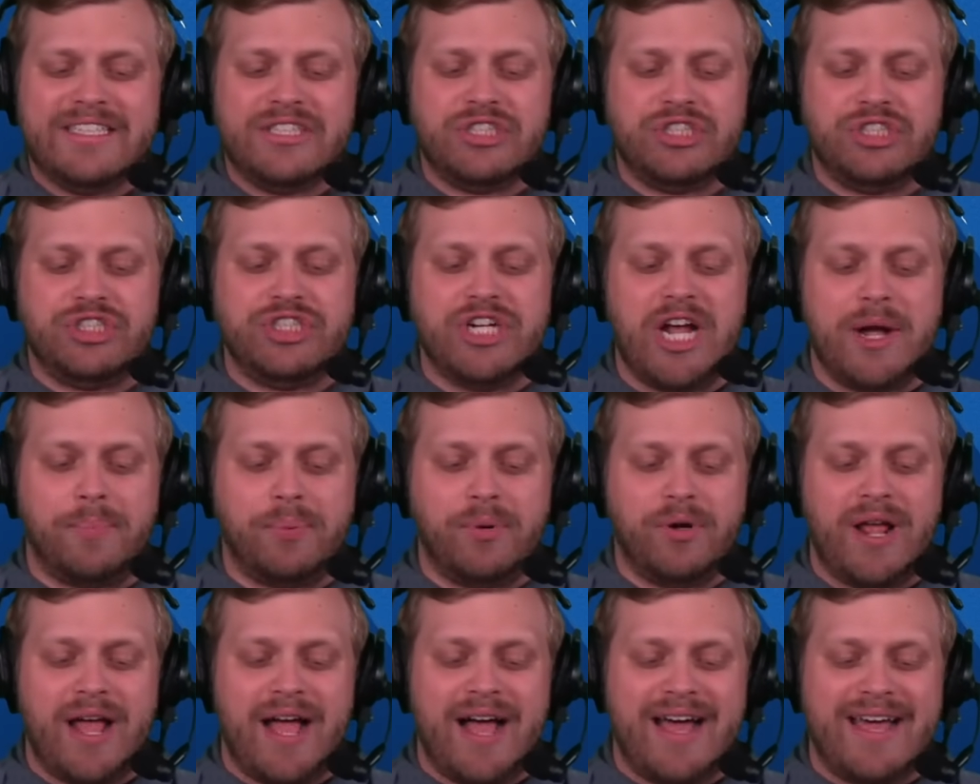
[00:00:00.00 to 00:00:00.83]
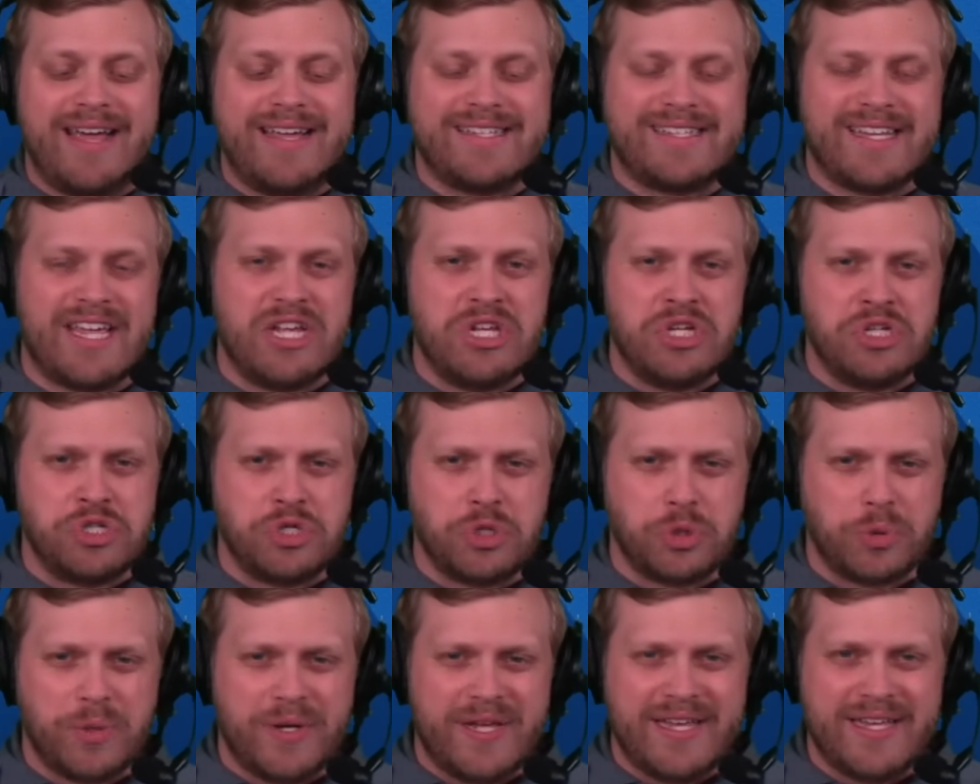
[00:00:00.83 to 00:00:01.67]
jeopardize
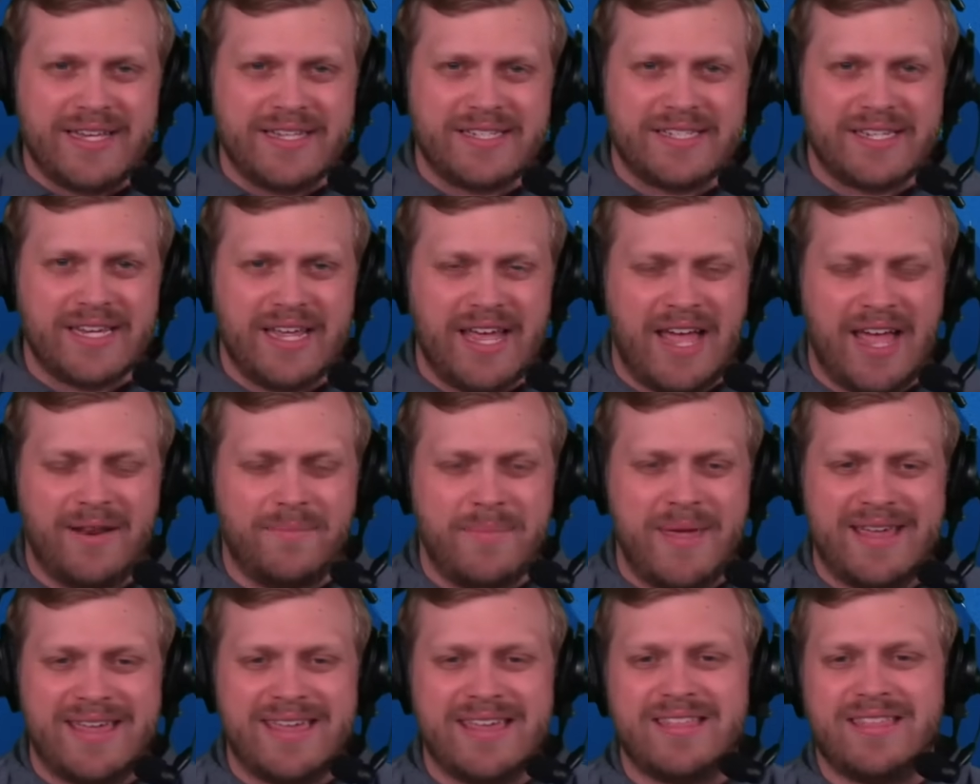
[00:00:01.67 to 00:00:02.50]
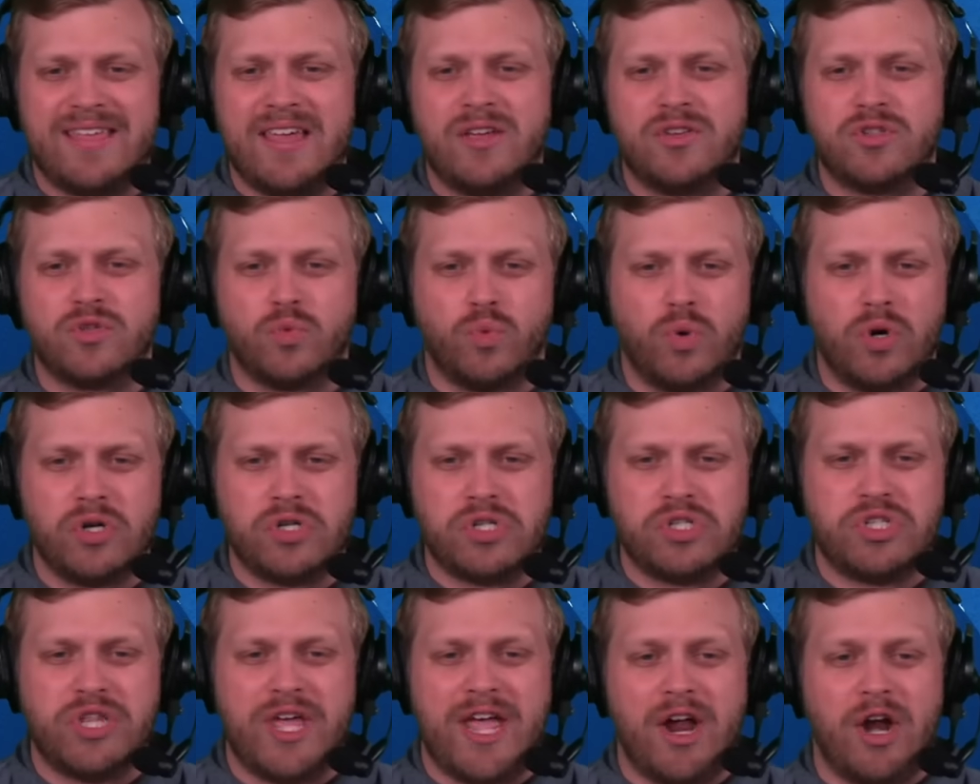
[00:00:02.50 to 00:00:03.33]
injuries and making things
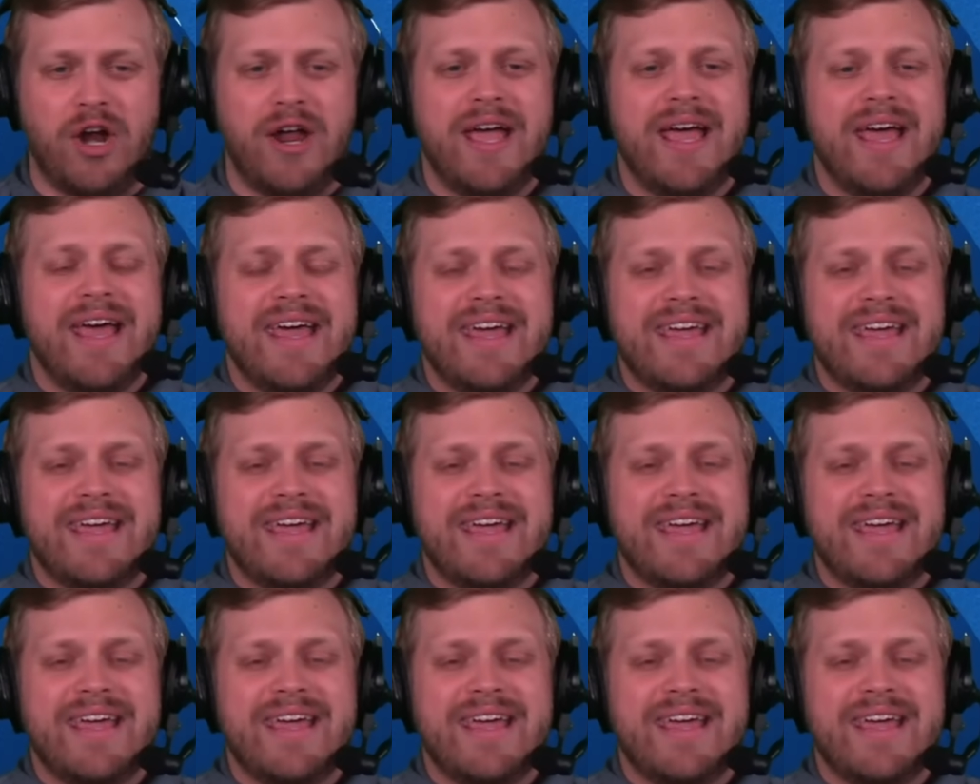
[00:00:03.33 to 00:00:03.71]
worse there.